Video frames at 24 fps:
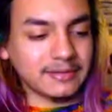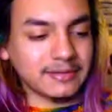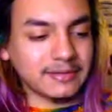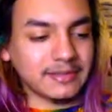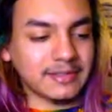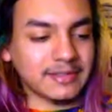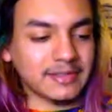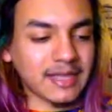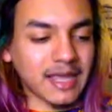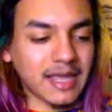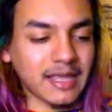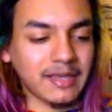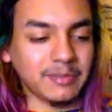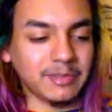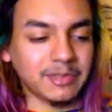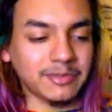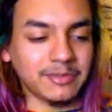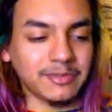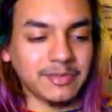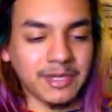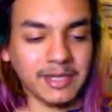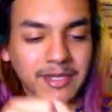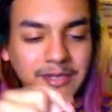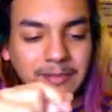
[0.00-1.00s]
sky blue
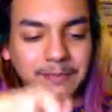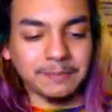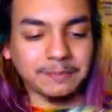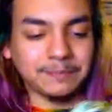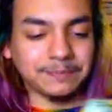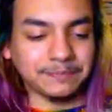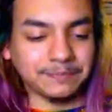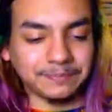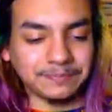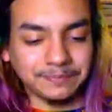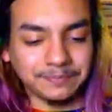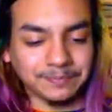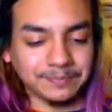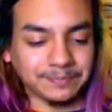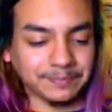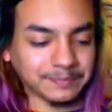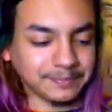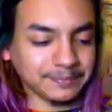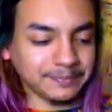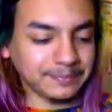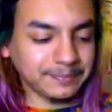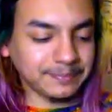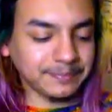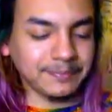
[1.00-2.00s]
thing.
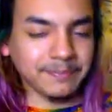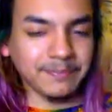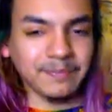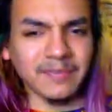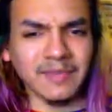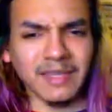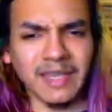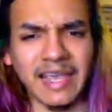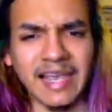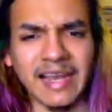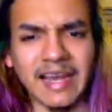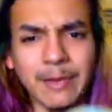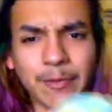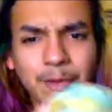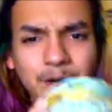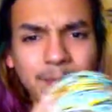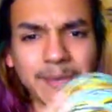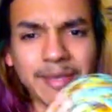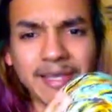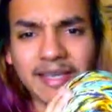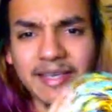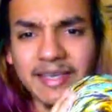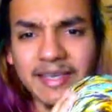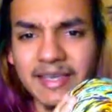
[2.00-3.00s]
And I want to
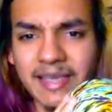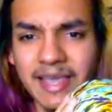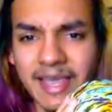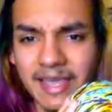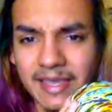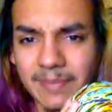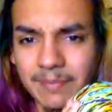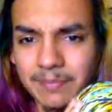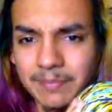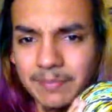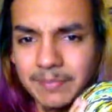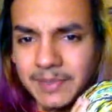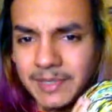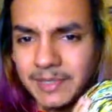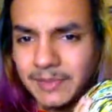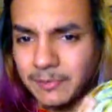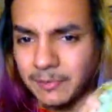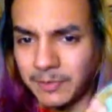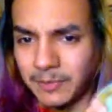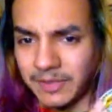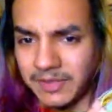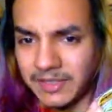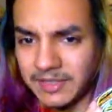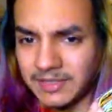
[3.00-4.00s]
make a cape
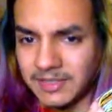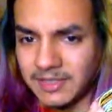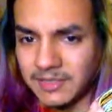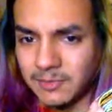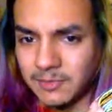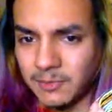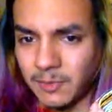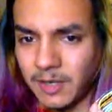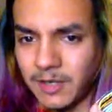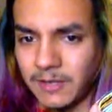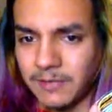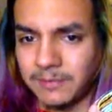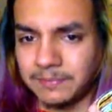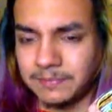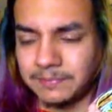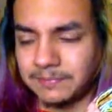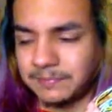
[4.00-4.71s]
with this as well.